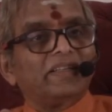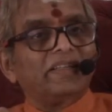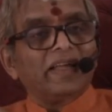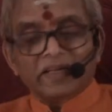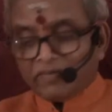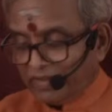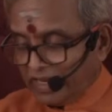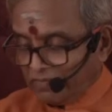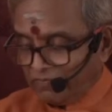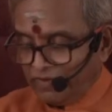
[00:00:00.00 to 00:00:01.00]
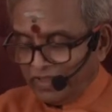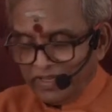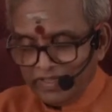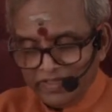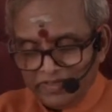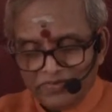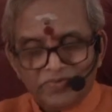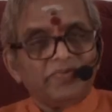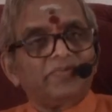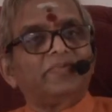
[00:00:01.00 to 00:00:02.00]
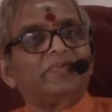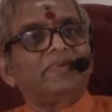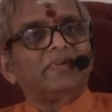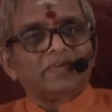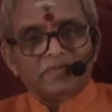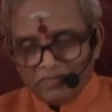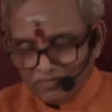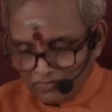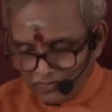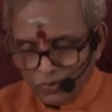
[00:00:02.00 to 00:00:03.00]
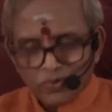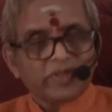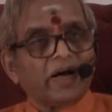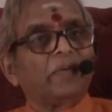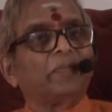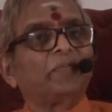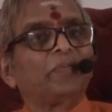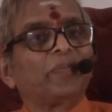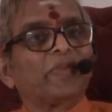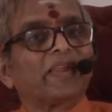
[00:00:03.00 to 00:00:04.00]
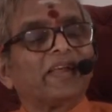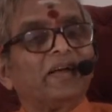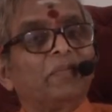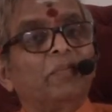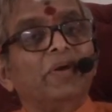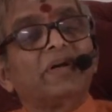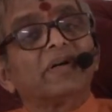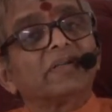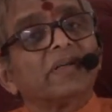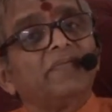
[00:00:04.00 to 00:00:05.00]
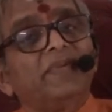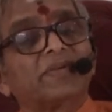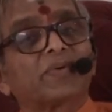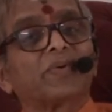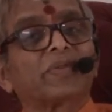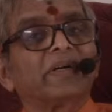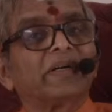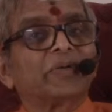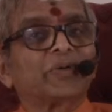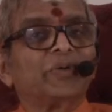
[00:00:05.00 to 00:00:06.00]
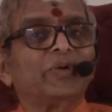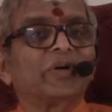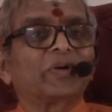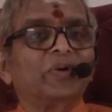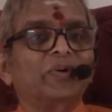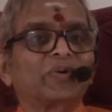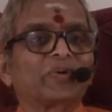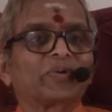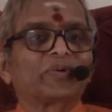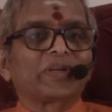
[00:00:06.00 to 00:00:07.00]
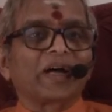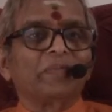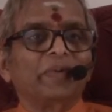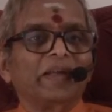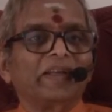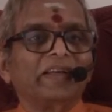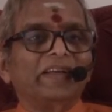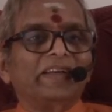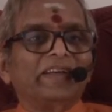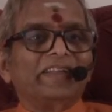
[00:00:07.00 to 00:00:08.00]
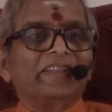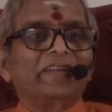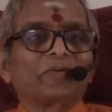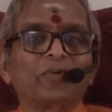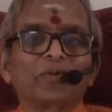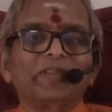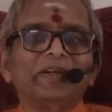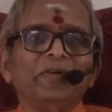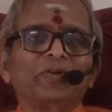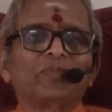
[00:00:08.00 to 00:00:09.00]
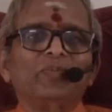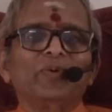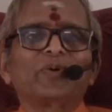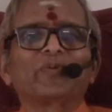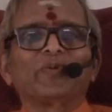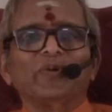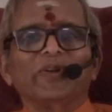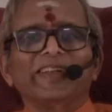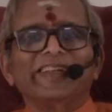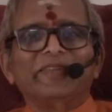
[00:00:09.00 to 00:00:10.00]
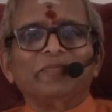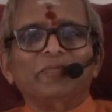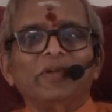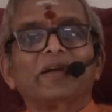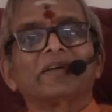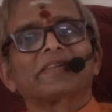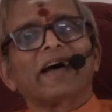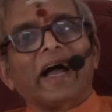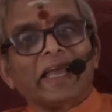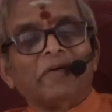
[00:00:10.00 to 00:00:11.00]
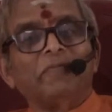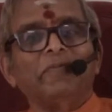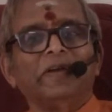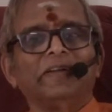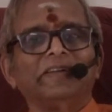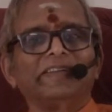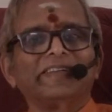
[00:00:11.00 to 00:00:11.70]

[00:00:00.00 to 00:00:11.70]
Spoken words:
that when I'm wearing this kurta, because of this kurta I should not look charming. The kurta looks beautiful because I am wearing.